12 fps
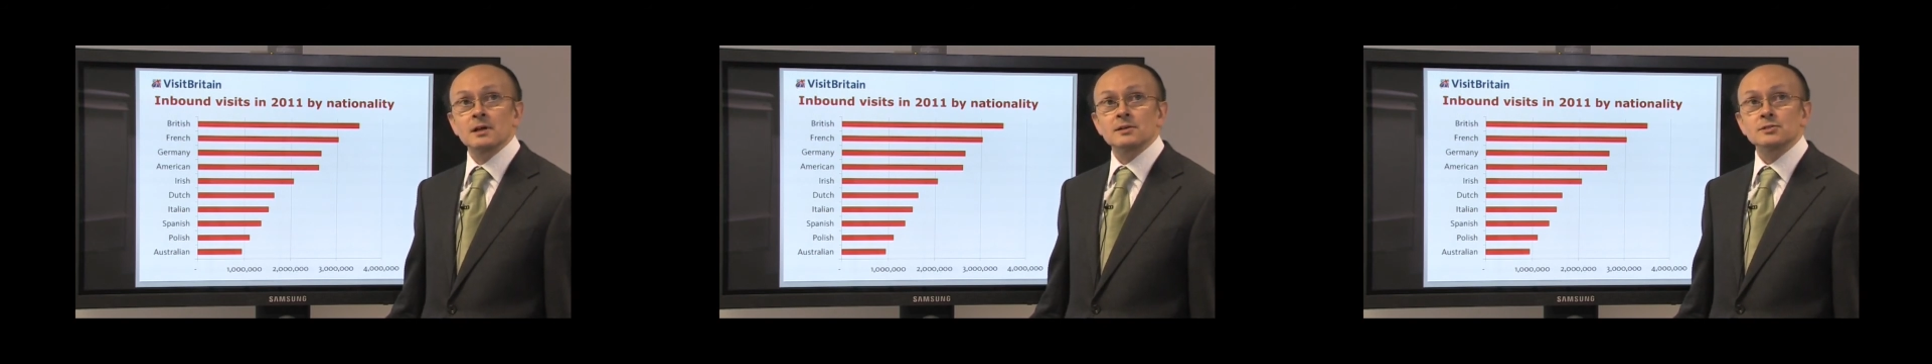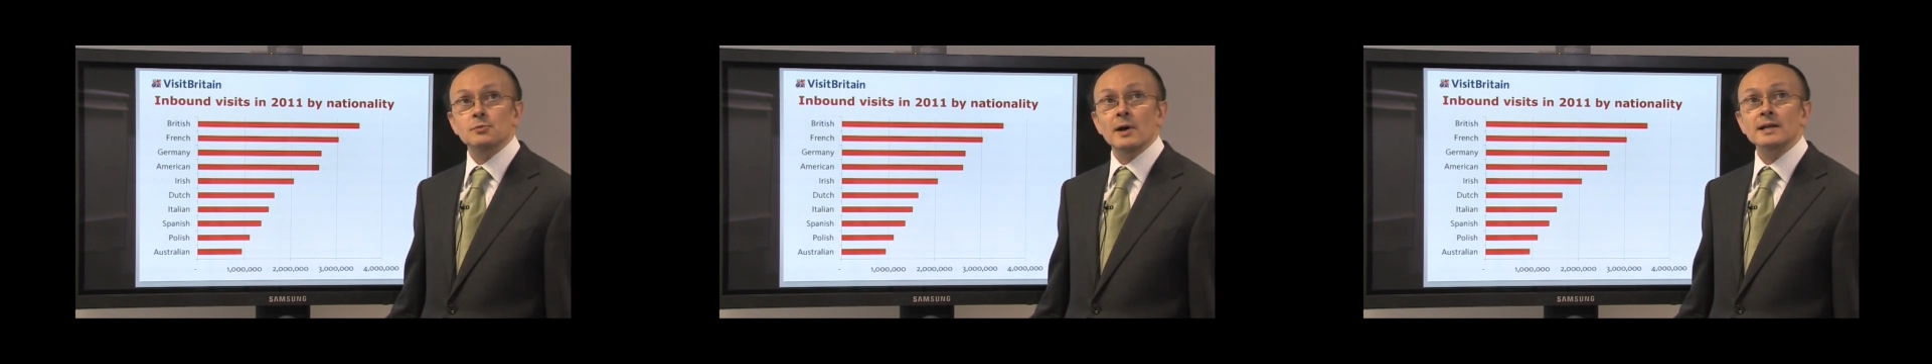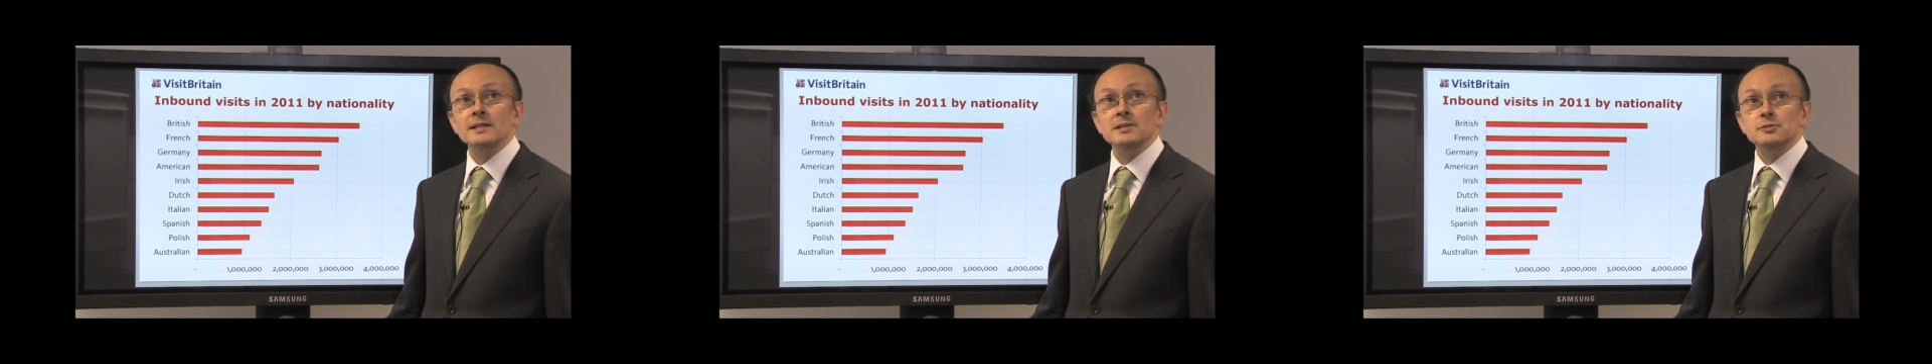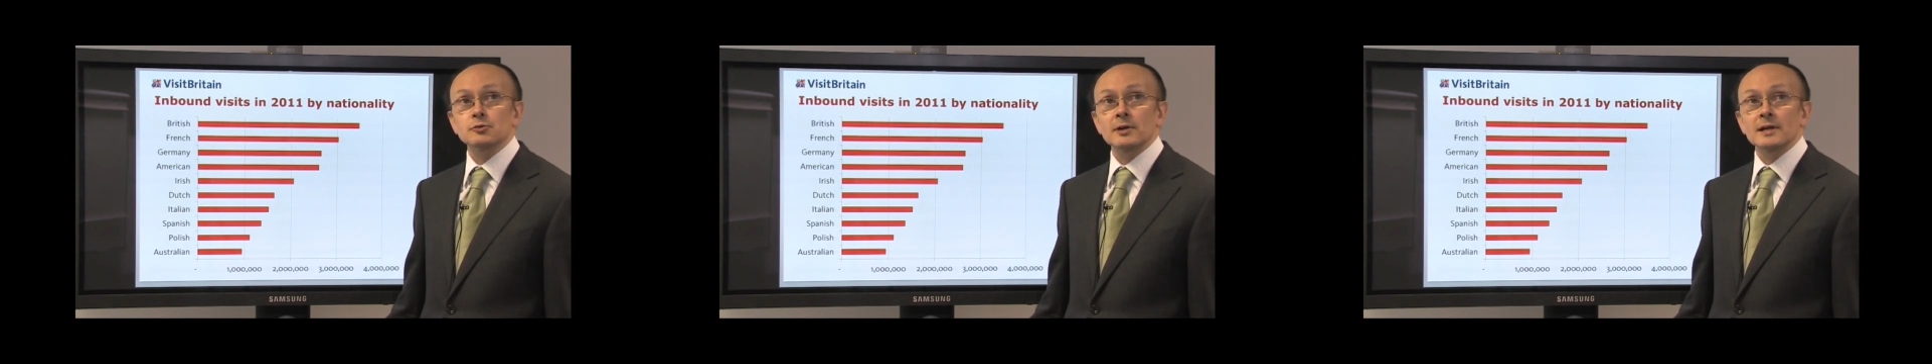So where do these
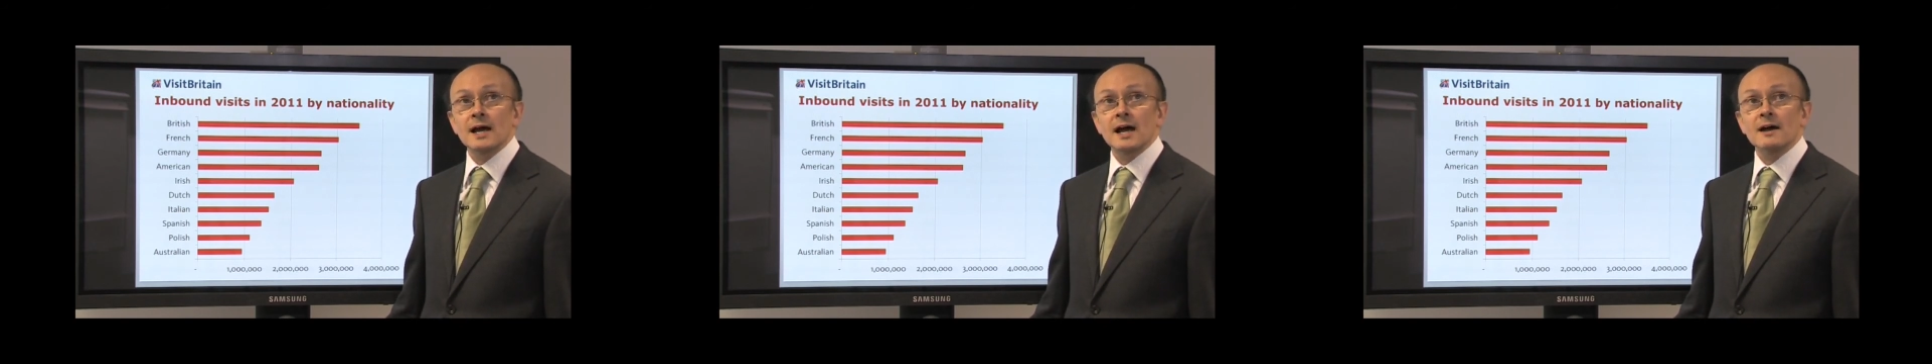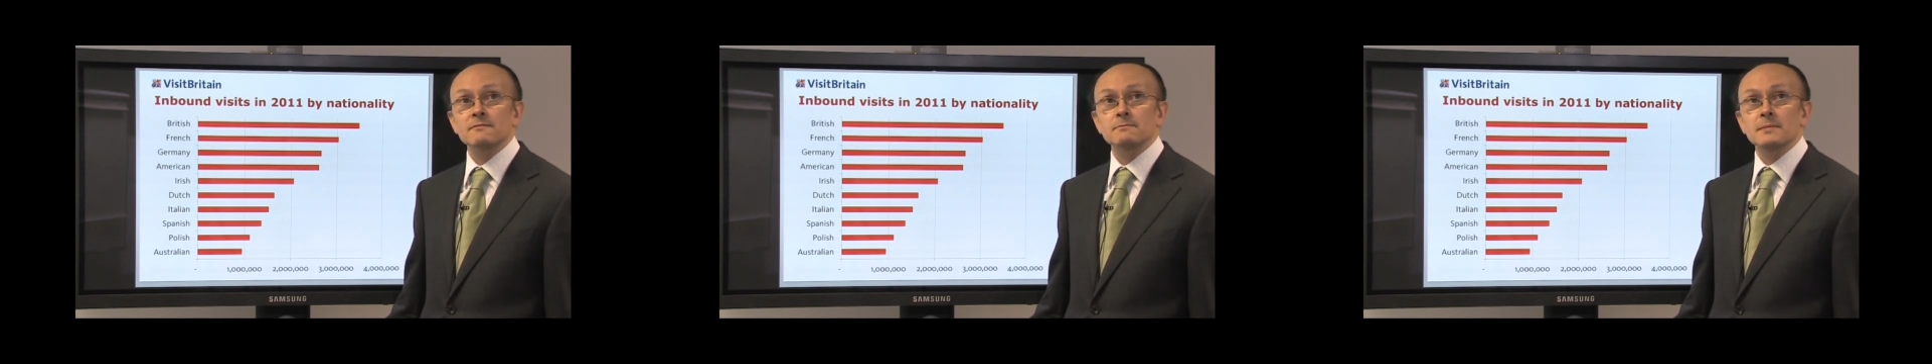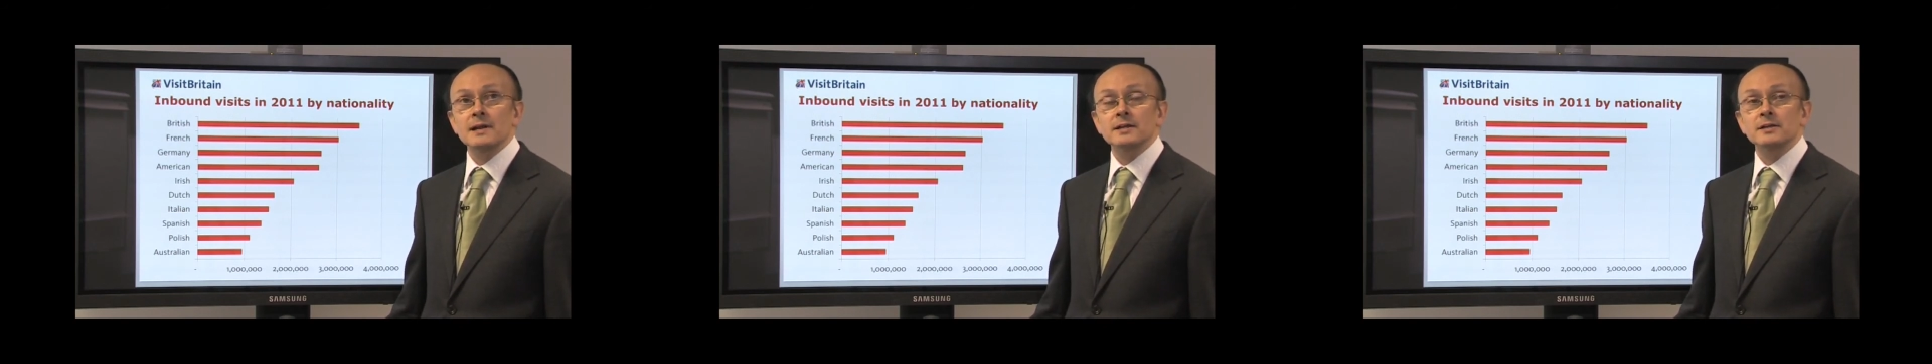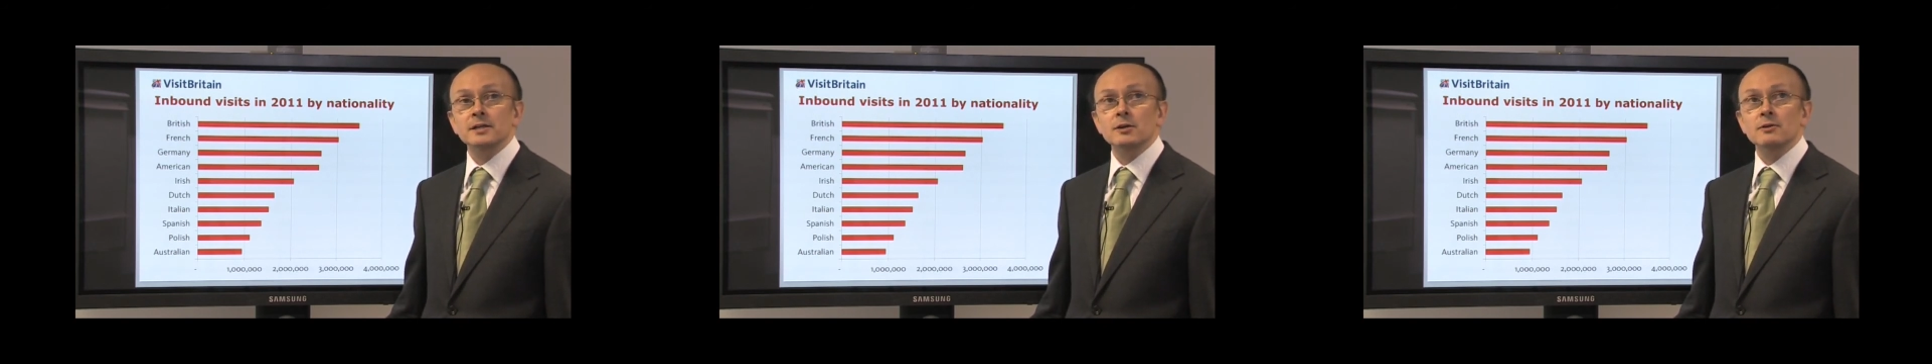3.5
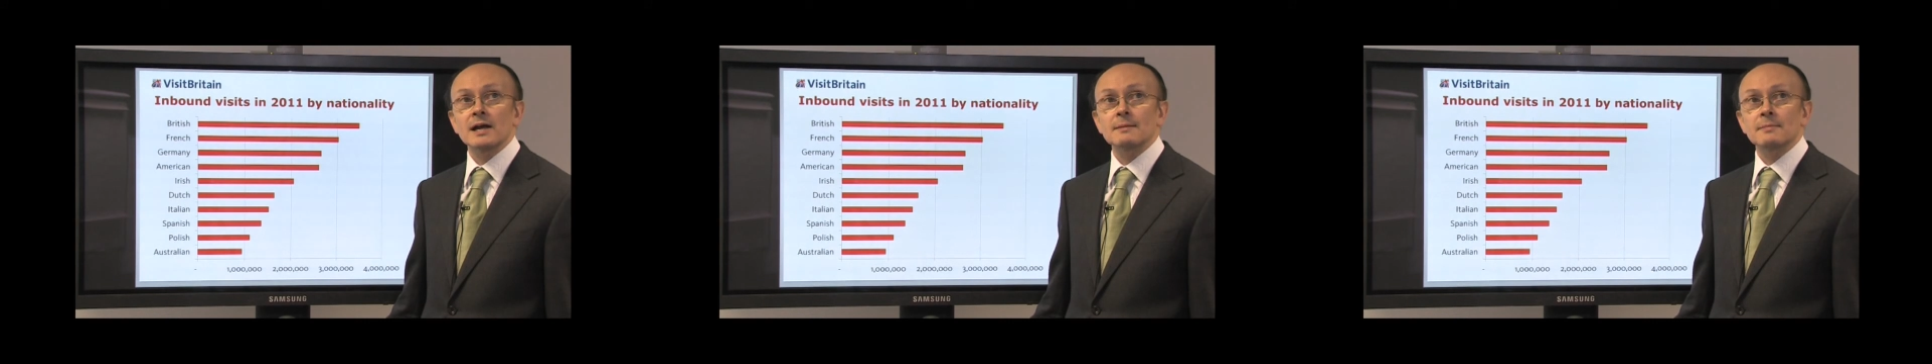million UK